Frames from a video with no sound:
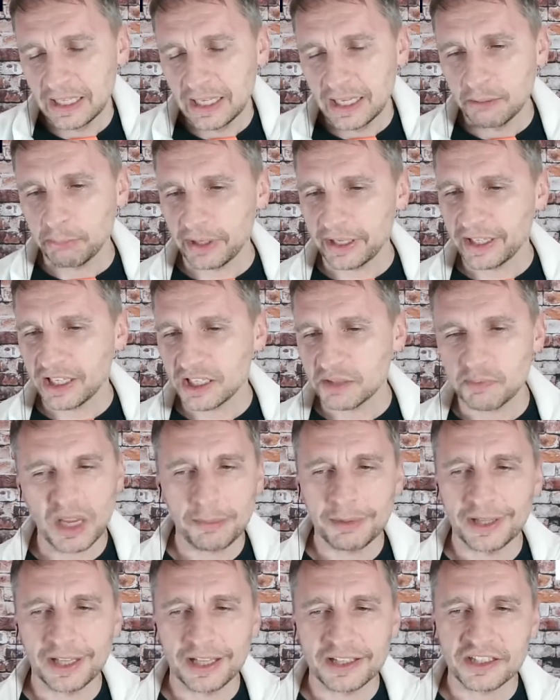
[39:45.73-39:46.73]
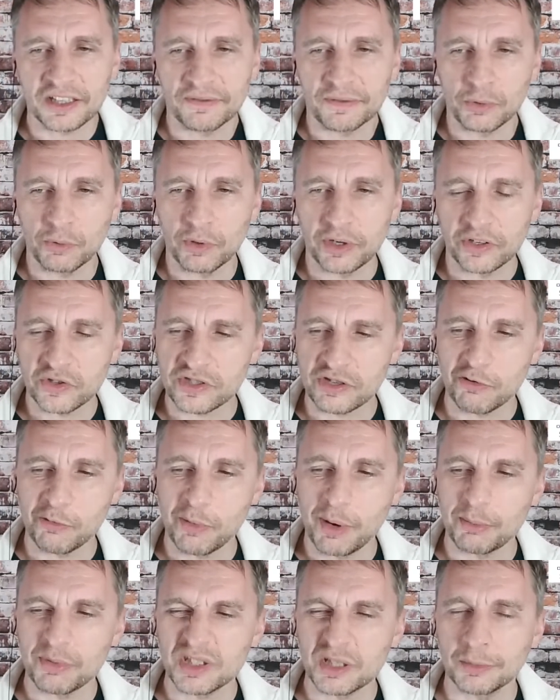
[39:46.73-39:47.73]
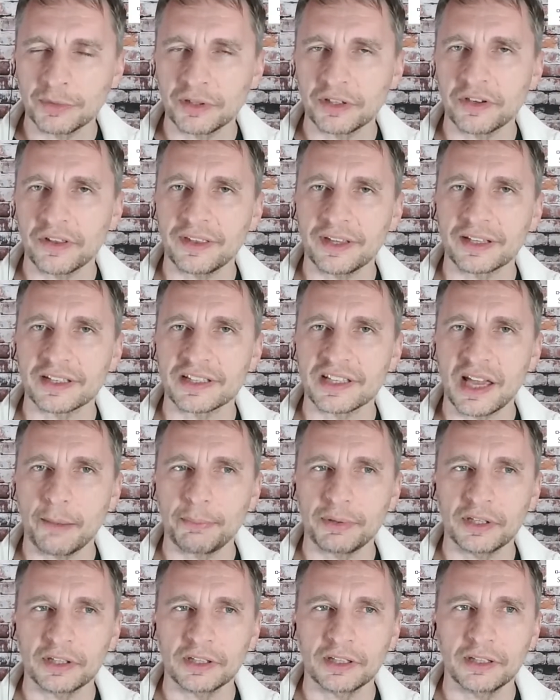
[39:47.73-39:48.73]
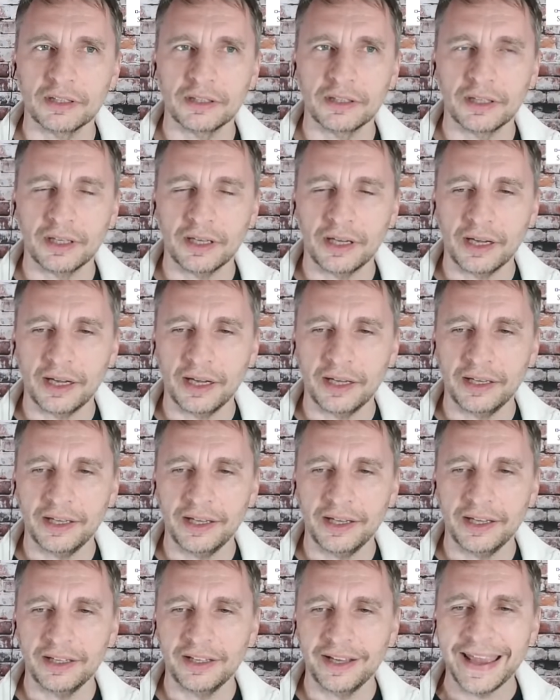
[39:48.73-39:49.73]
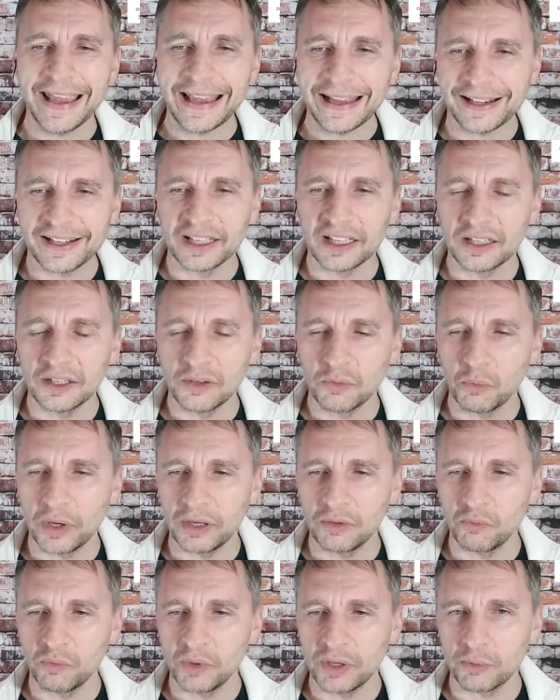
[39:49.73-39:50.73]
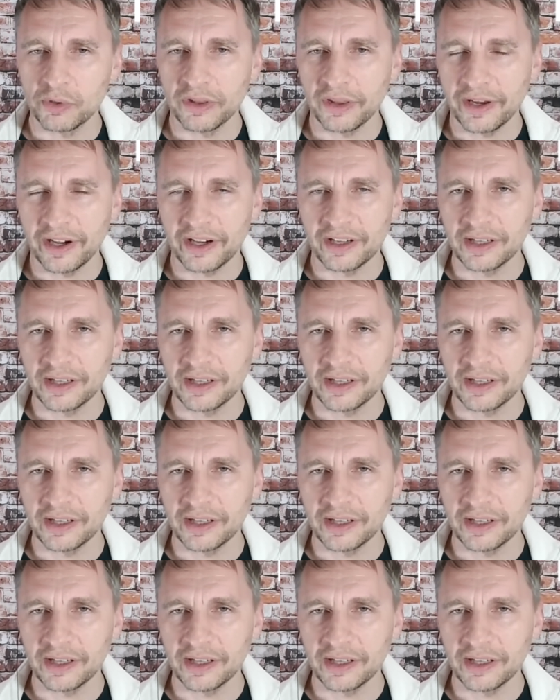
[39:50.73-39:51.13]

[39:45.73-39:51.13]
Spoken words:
But I guess maybe that's everywhere, because I remember similar things happening in England when we were there,